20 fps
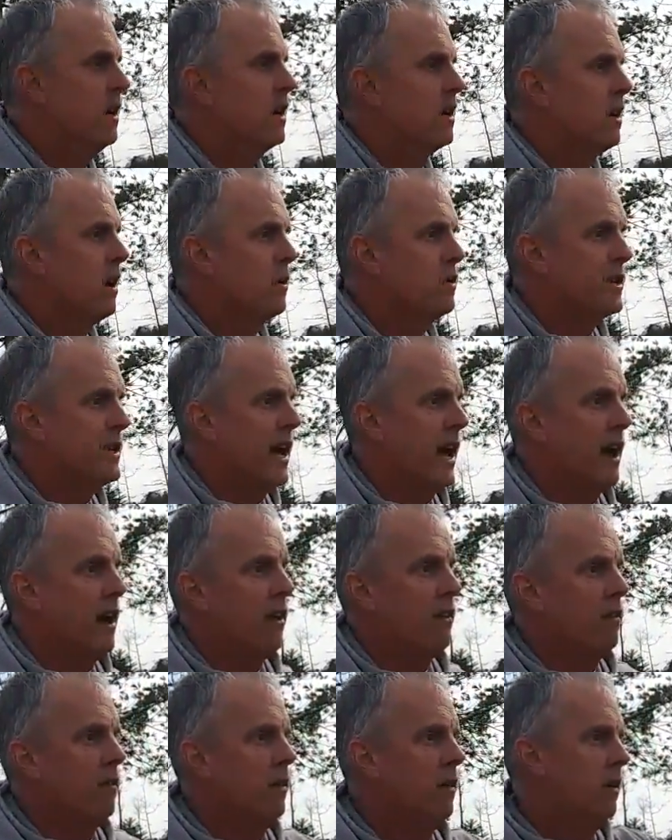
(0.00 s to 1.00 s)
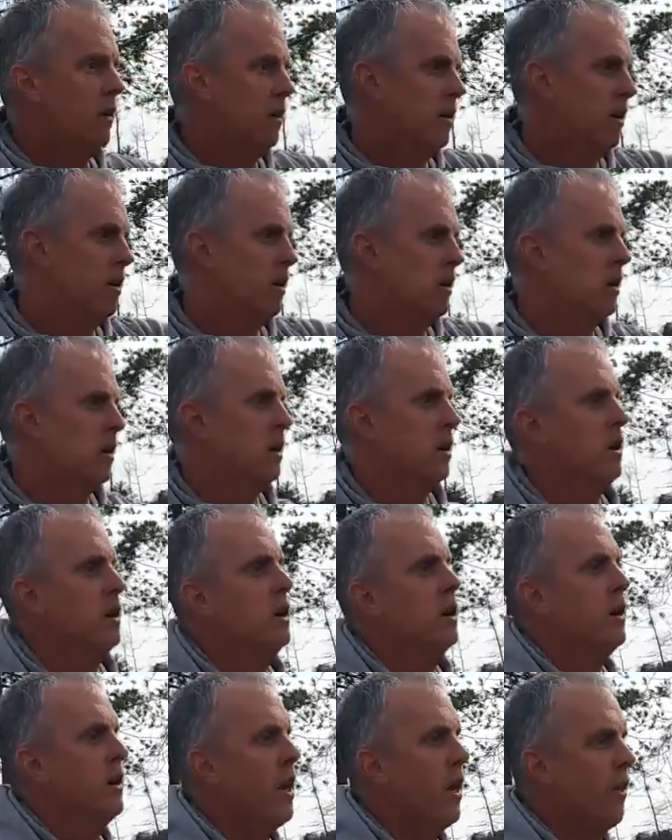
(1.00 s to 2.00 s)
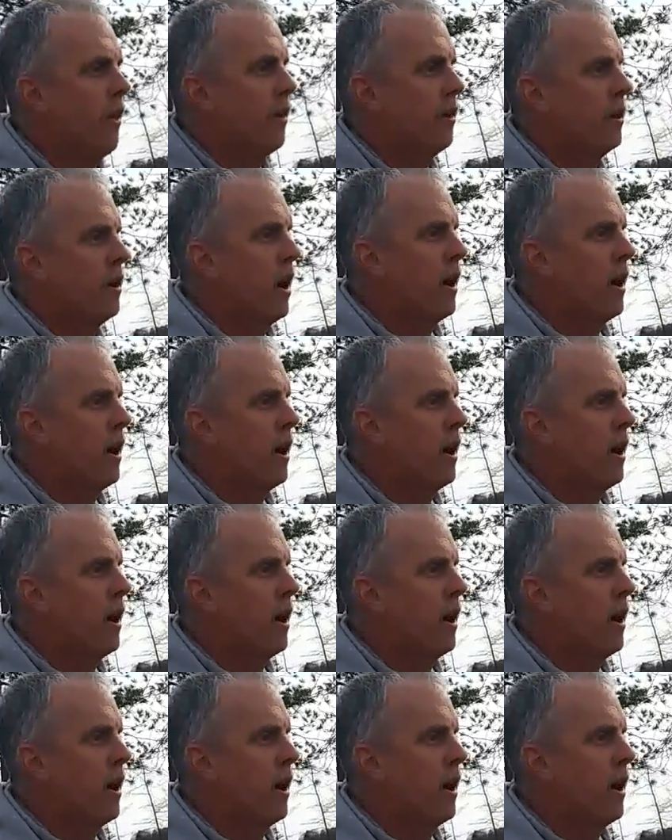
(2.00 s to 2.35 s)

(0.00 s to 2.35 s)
goes down another